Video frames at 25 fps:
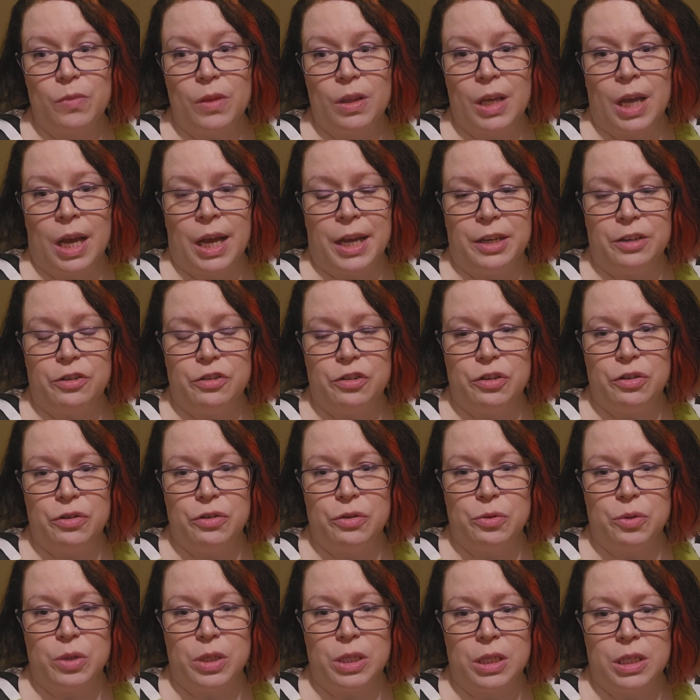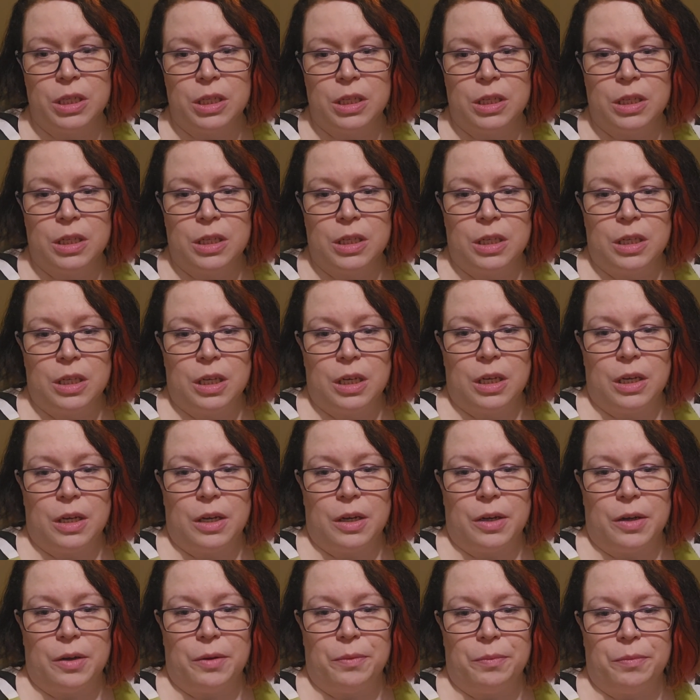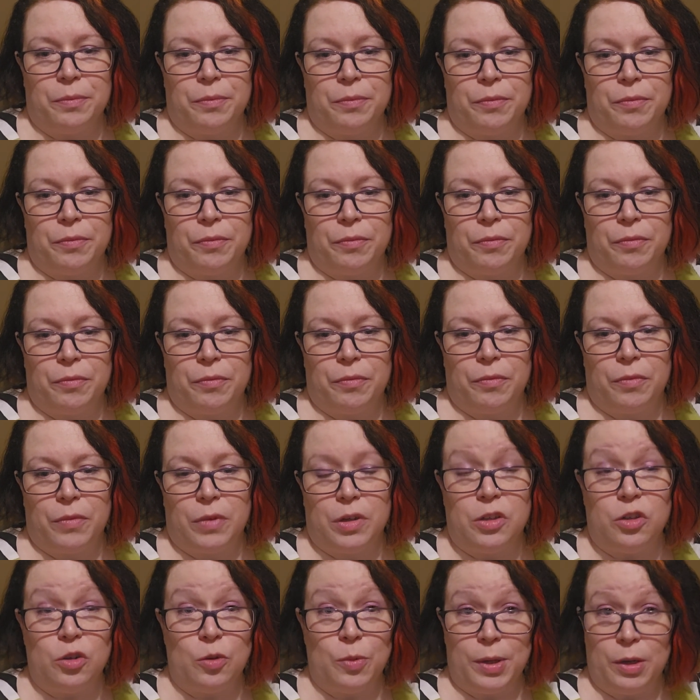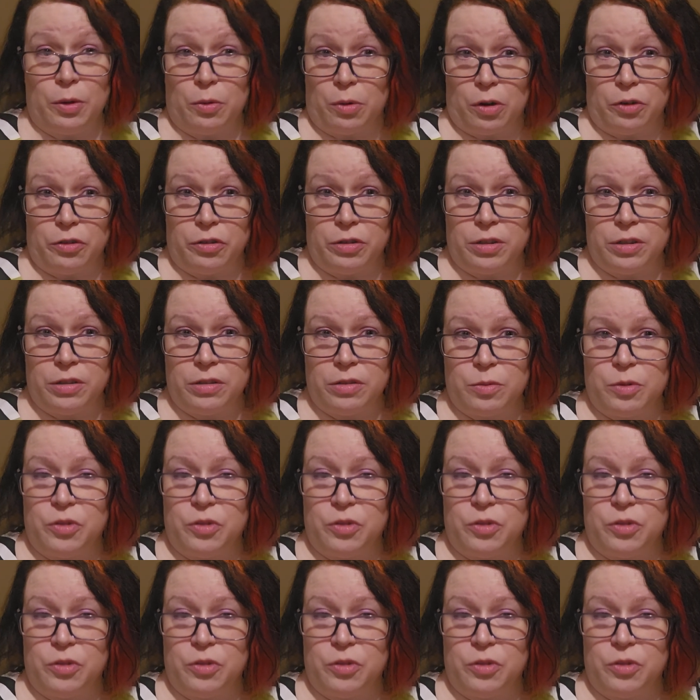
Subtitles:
I do dubia roaches,